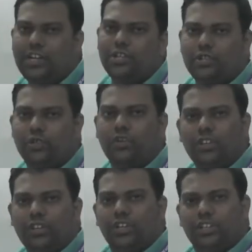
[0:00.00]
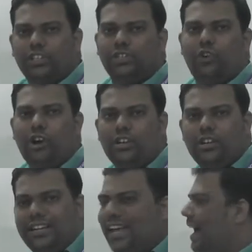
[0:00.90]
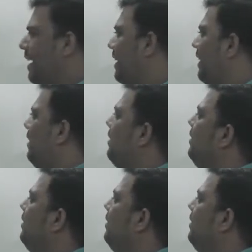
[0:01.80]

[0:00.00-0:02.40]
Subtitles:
Understood? This what? Direct